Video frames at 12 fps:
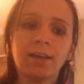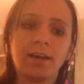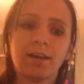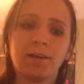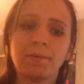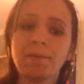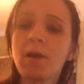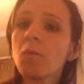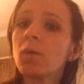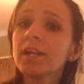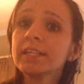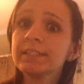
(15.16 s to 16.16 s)
About
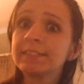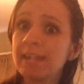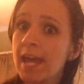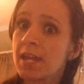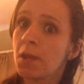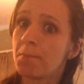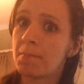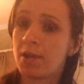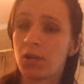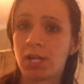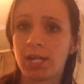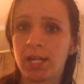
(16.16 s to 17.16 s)
1 in 10
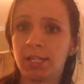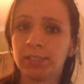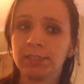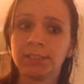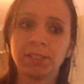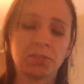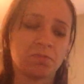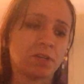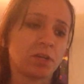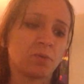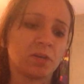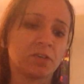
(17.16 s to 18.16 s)
Americans
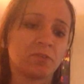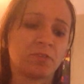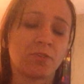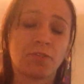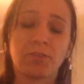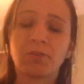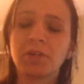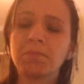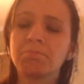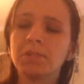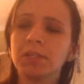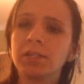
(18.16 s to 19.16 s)
and around 30
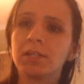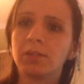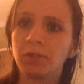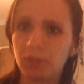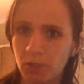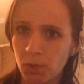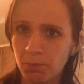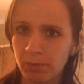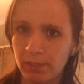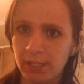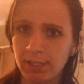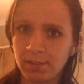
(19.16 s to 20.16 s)
million
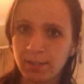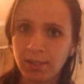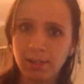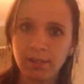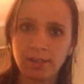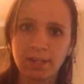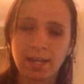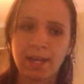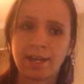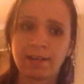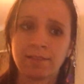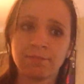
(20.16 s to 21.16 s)
globally
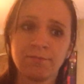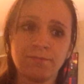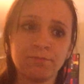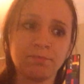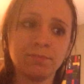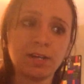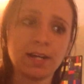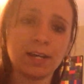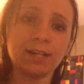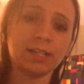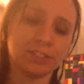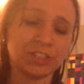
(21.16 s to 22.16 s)
have
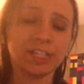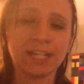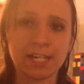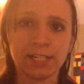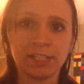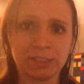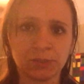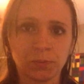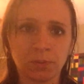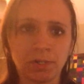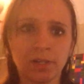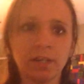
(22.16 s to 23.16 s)
a genetic
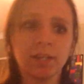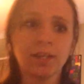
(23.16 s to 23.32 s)
disorder.